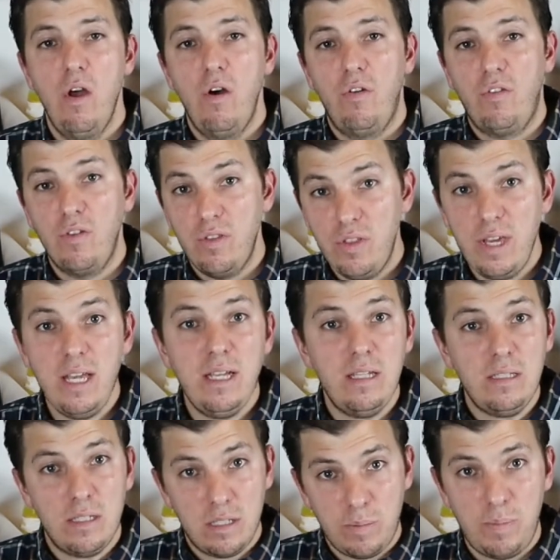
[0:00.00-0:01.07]
For
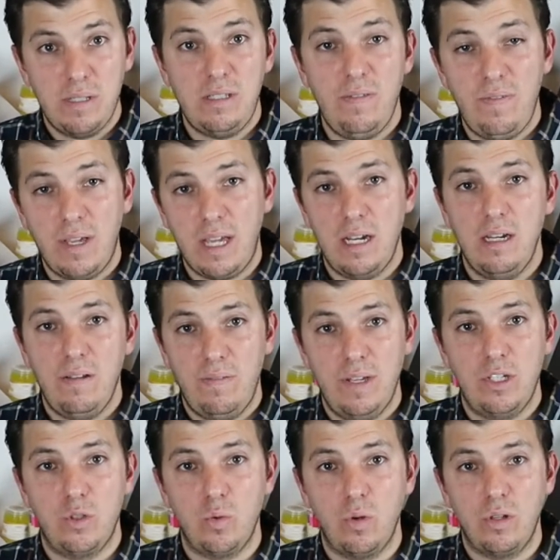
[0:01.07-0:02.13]
these specific
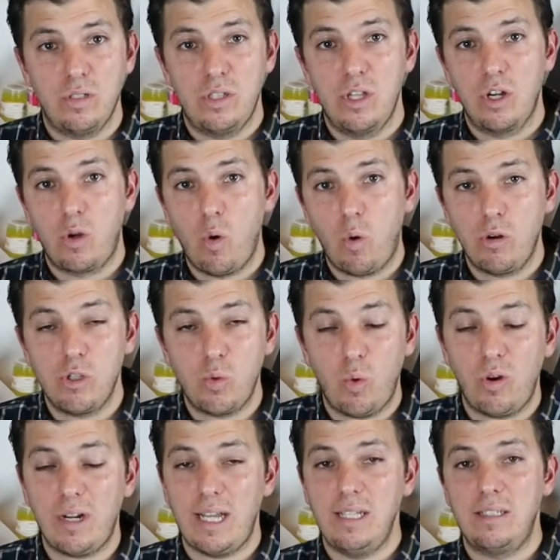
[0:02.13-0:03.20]
individuals, the
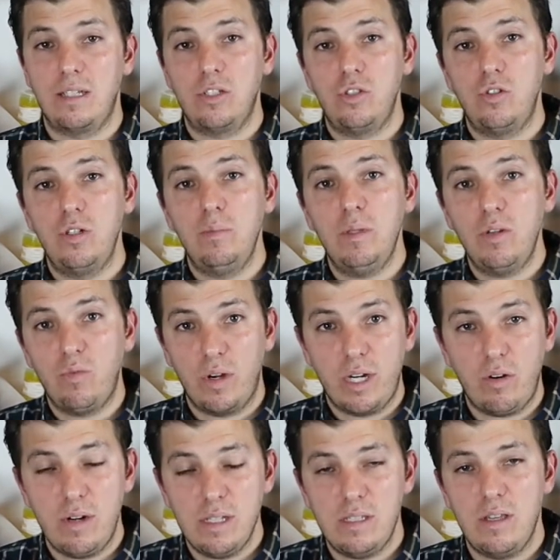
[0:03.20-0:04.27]
coursework is extremely
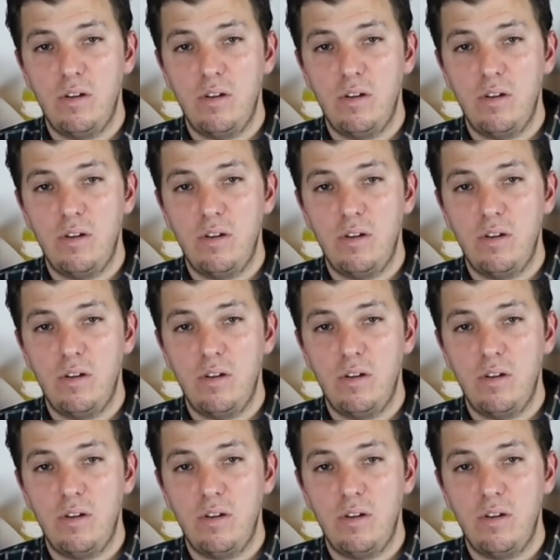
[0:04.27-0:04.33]
rigorous.